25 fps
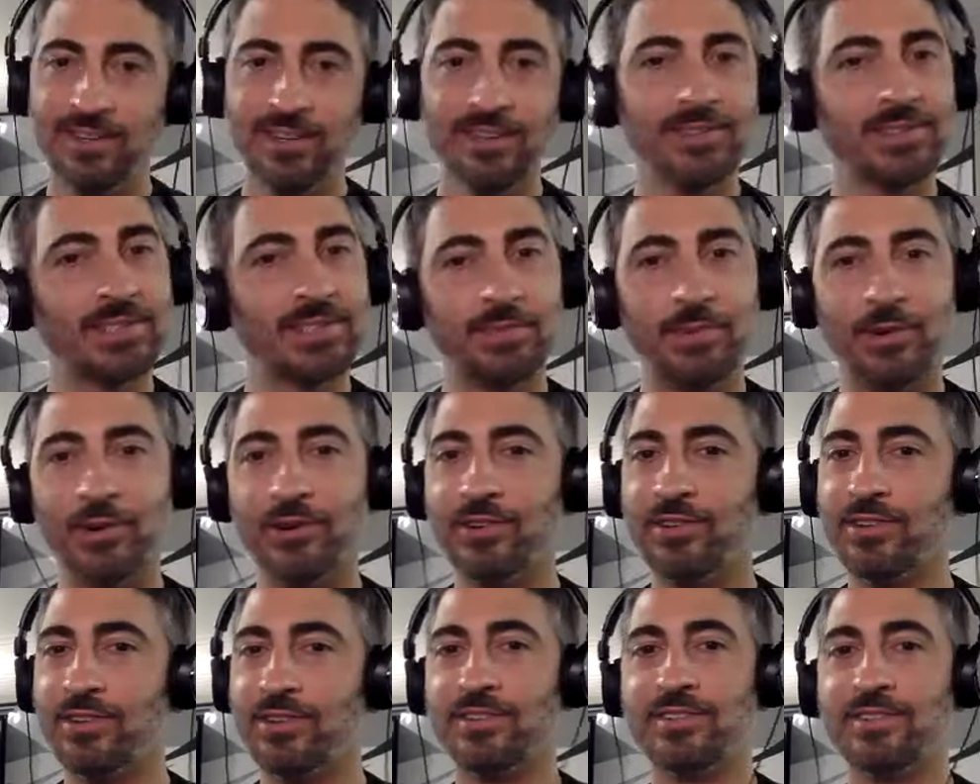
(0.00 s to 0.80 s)
You're
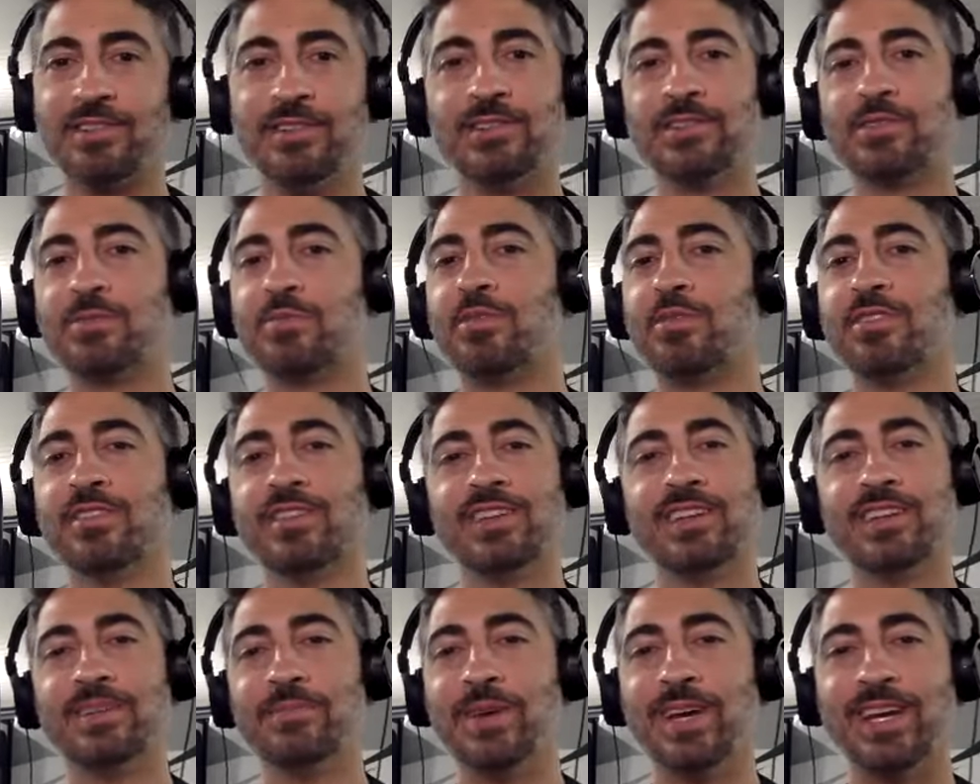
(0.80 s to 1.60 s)

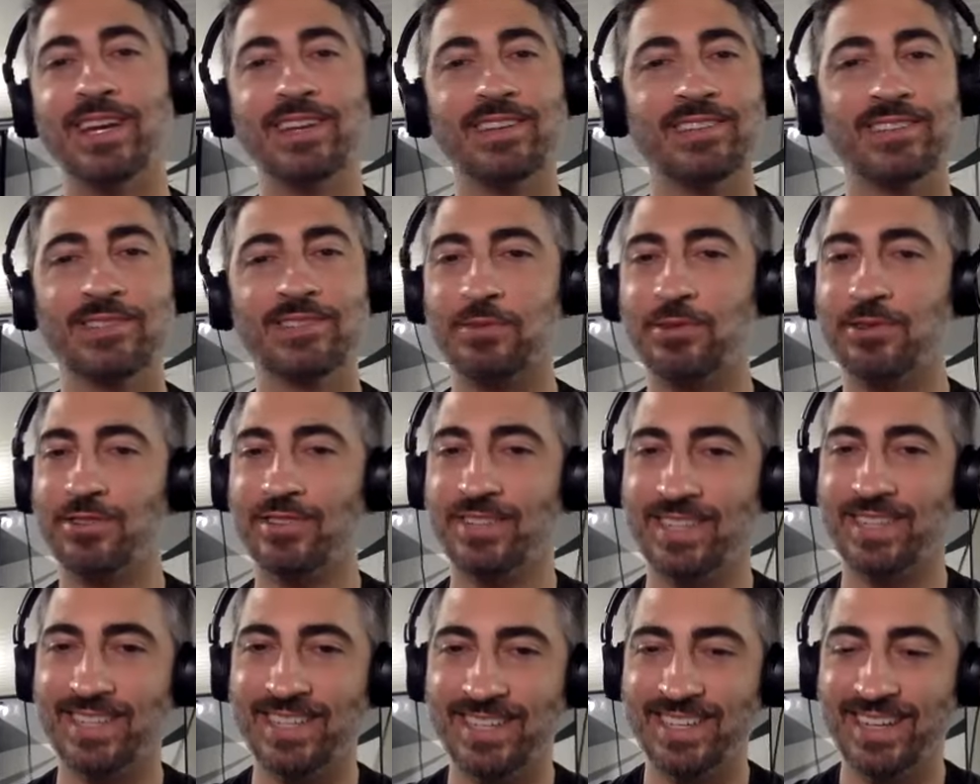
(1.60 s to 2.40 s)
spoiling it, man.
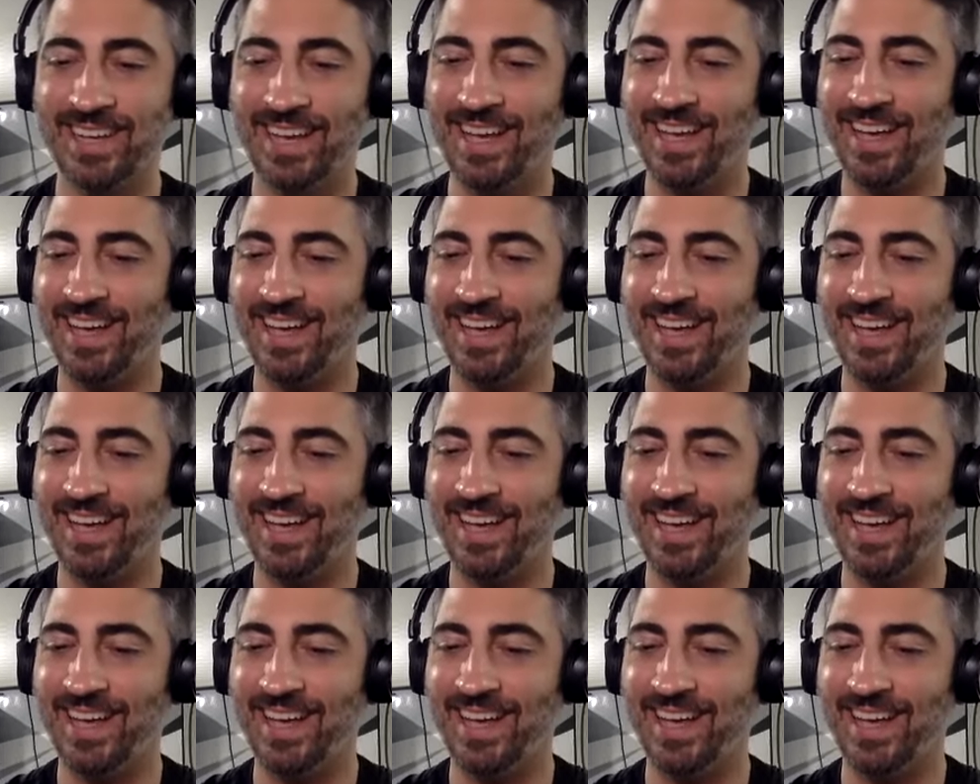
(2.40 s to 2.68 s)
Spoiling it.